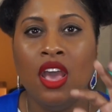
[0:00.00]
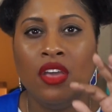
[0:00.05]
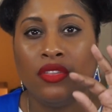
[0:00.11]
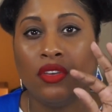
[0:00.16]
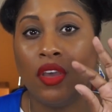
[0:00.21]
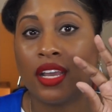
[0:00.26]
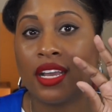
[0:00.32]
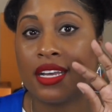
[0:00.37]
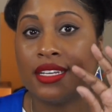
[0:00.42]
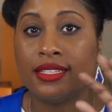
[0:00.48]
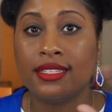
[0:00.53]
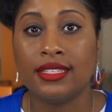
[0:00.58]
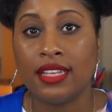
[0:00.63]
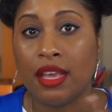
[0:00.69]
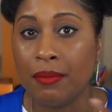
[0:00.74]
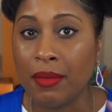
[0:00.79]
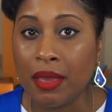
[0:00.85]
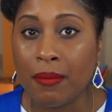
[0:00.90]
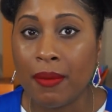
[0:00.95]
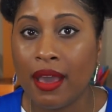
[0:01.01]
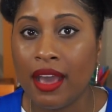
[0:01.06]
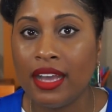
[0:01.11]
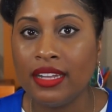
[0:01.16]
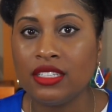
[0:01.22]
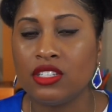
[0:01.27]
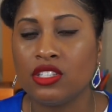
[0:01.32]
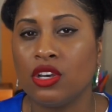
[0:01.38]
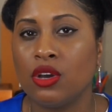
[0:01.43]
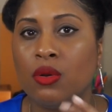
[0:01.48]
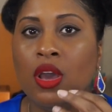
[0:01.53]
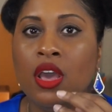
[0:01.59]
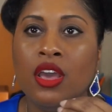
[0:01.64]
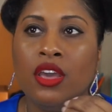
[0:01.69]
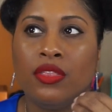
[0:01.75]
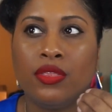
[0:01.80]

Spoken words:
They're like a semi matte, so